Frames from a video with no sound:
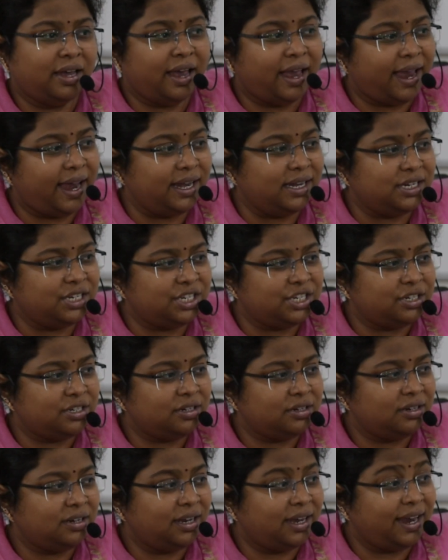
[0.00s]
and
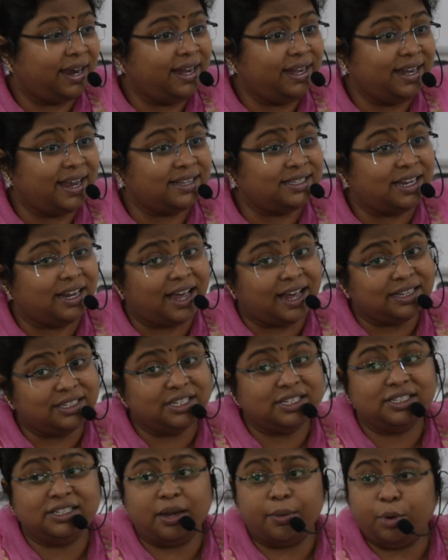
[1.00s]
India is the
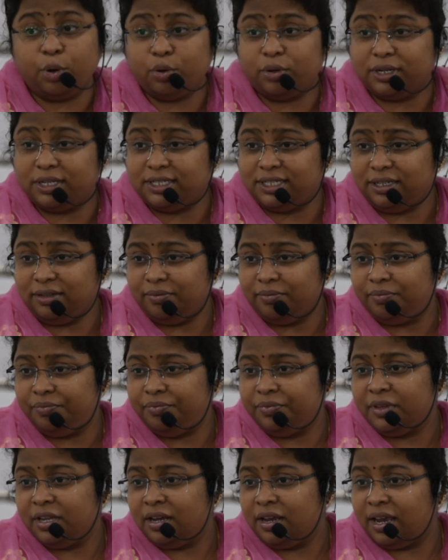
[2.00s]
largest democracy.
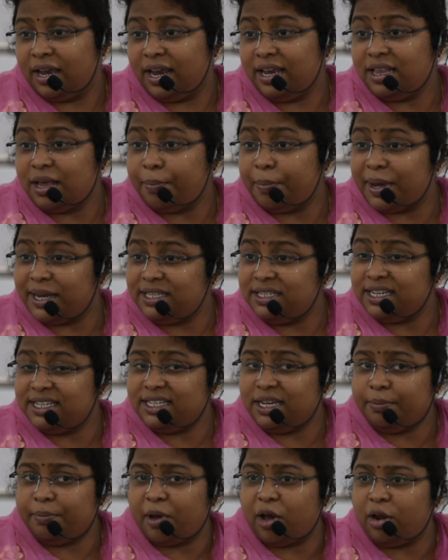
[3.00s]
In the
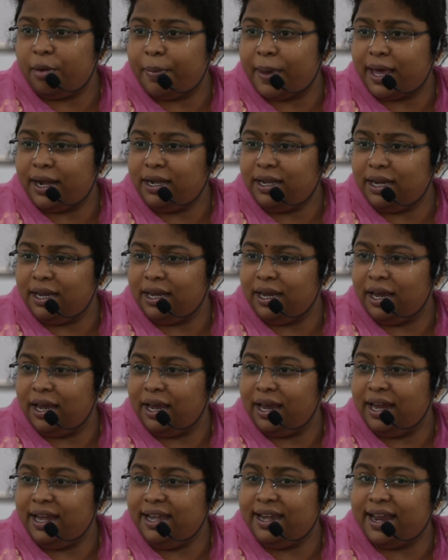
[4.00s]
purchasing power parity,
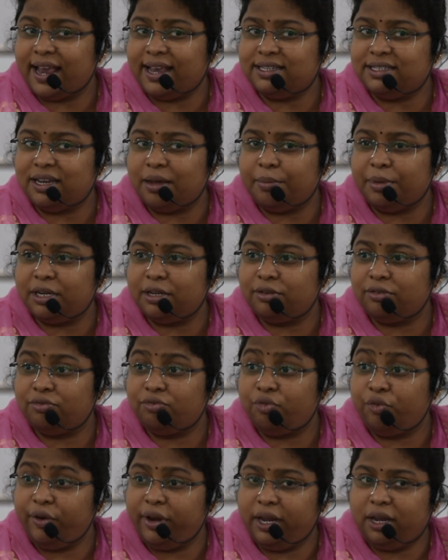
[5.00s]
India is number
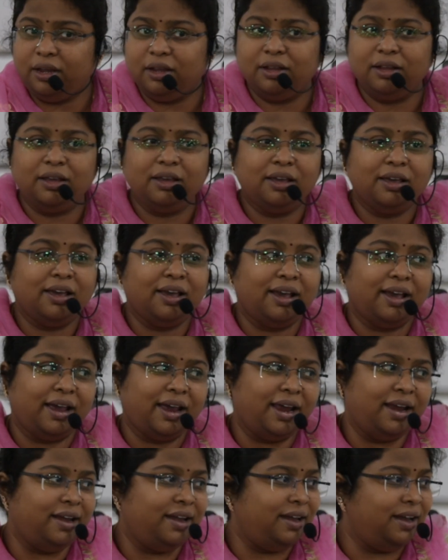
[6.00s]
3
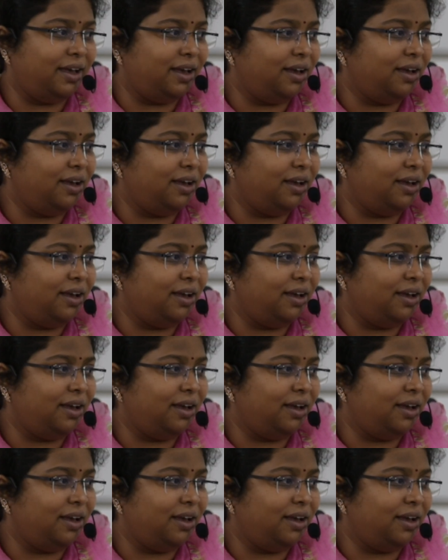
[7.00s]
and